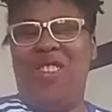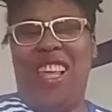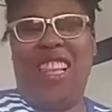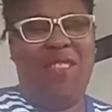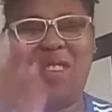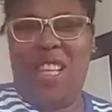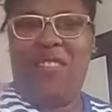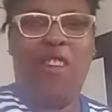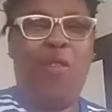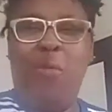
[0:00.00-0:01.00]

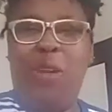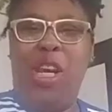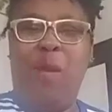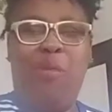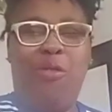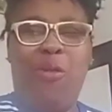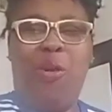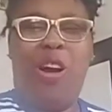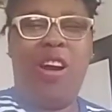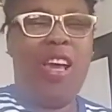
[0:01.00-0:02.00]
If you've been here
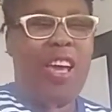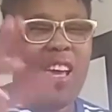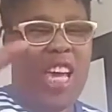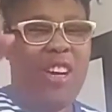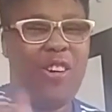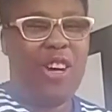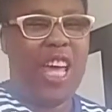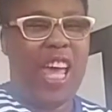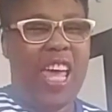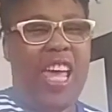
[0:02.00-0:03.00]
before, hey, girl,
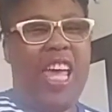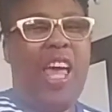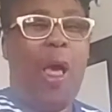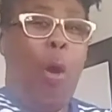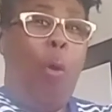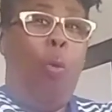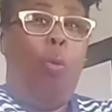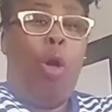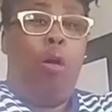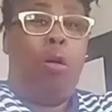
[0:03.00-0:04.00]
hey.
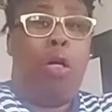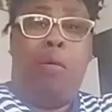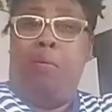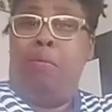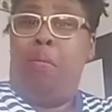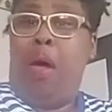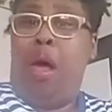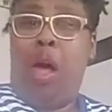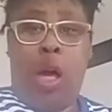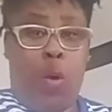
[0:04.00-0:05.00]
Welcome
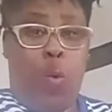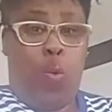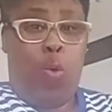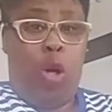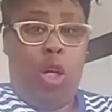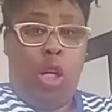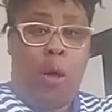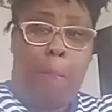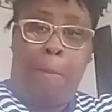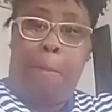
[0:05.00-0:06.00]
back.
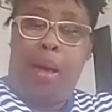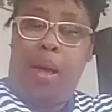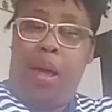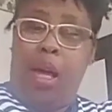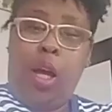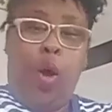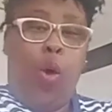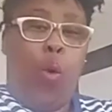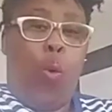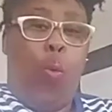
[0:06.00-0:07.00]
Welcome back.
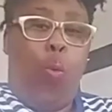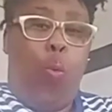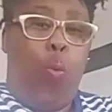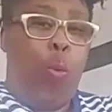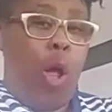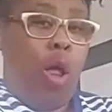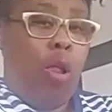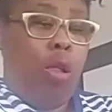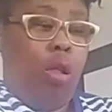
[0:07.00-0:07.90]
Welcome